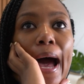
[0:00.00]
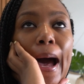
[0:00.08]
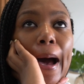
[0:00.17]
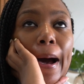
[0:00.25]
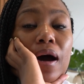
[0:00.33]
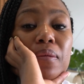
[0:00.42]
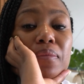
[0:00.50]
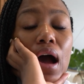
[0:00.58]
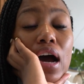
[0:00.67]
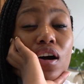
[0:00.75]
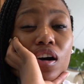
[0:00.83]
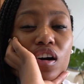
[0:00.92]

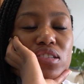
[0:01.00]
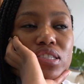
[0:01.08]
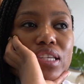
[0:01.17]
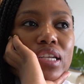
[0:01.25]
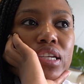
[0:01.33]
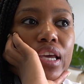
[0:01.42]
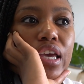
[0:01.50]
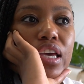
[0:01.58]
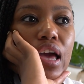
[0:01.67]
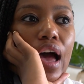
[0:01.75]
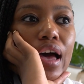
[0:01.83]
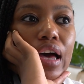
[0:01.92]
On
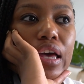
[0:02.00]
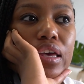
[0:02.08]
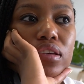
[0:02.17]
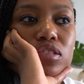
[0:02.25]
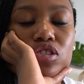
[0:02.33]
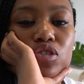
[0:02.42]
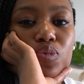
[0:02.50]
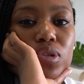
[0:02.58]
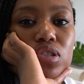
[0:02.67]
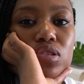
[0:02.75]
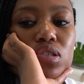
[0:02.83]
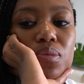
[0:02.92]
Sunday, I just
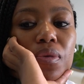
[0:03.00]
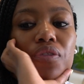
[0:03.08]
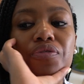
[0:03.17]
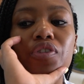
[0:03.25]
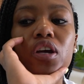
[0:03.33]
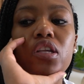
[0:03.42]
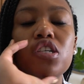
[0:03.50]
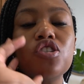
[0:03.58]
went to see my friend.